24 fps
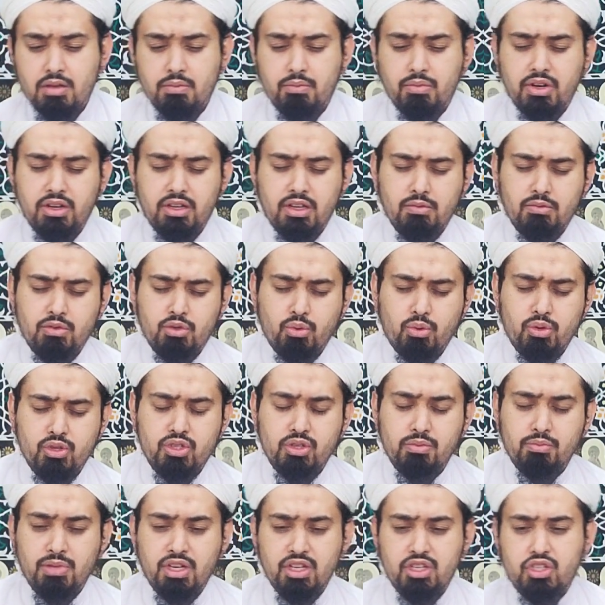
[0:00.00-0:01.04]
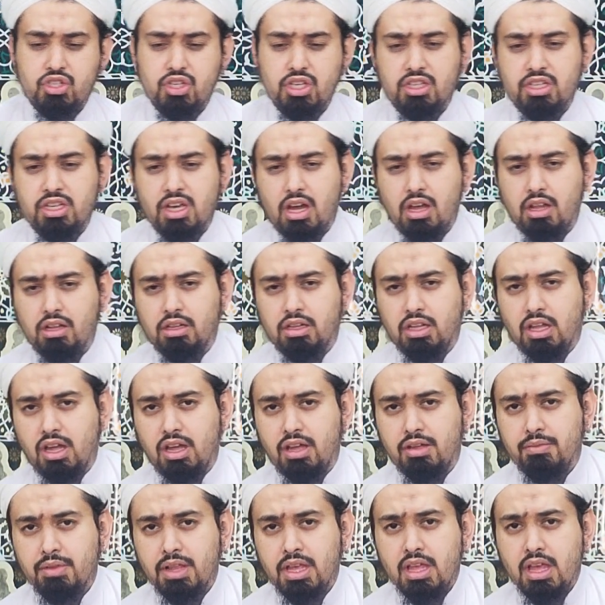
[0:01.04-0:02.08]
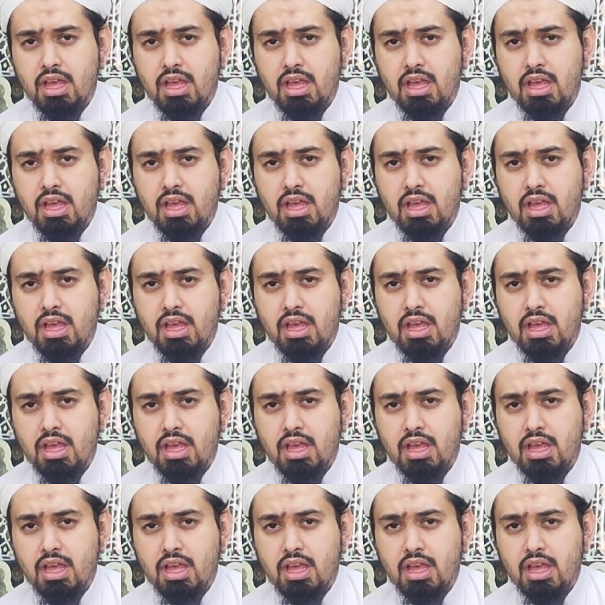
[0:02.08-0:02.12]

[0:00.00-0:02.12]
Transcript: Bring him towards the masjid, Ya Allah.